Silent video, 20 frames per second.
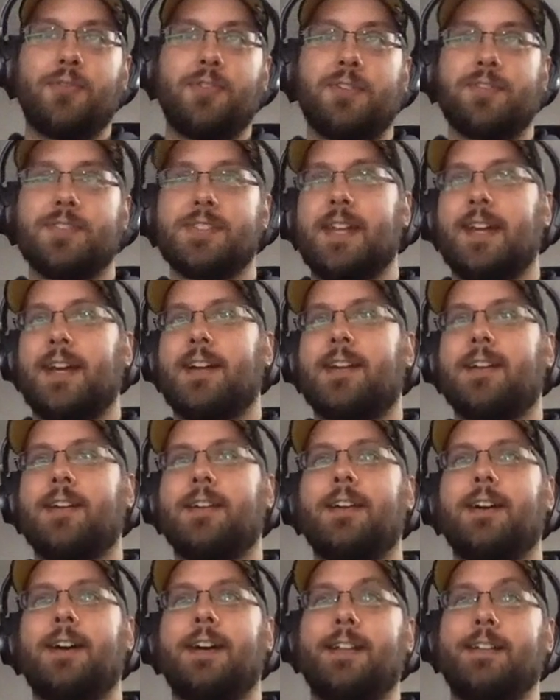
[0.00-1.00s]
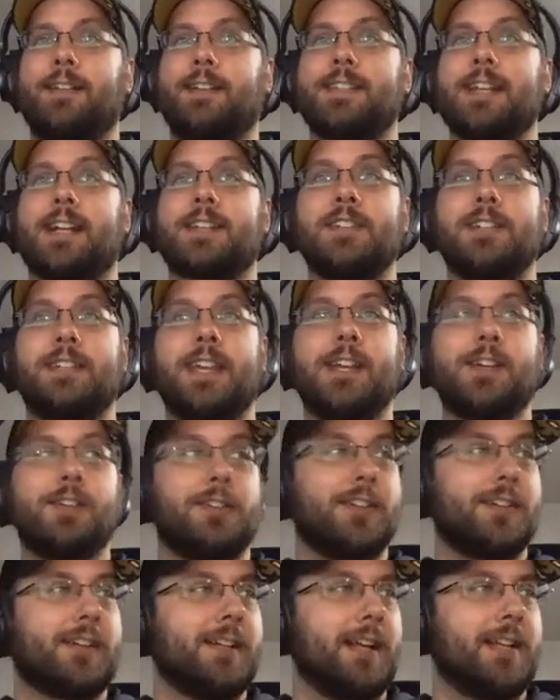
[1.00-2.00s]
of Snack. Let's actually take a
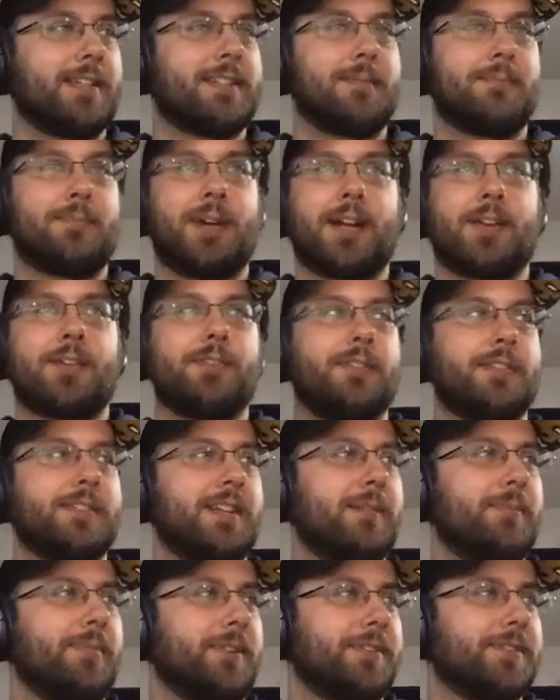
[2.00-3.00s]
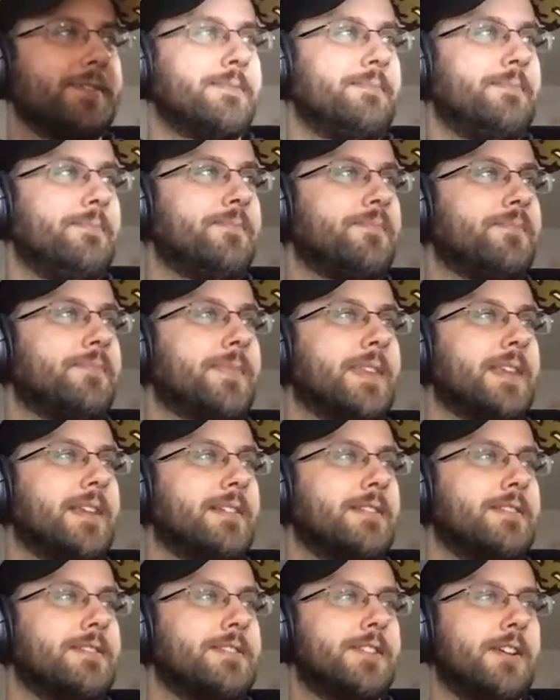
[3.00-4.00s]
look at some practical examples.
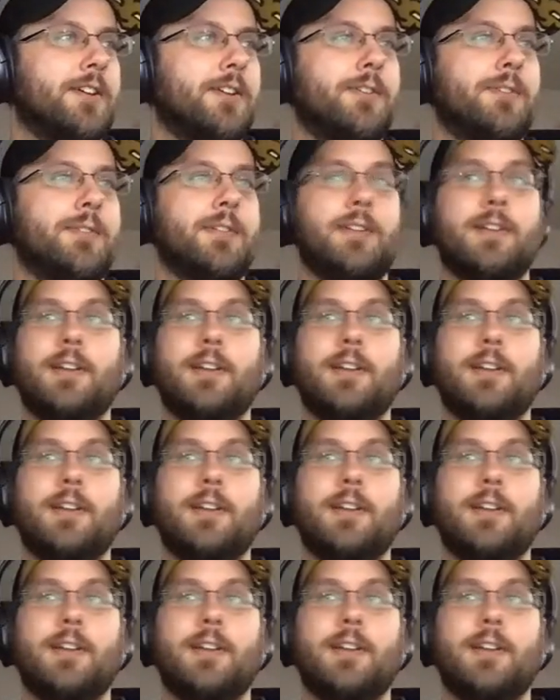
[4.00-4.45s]
So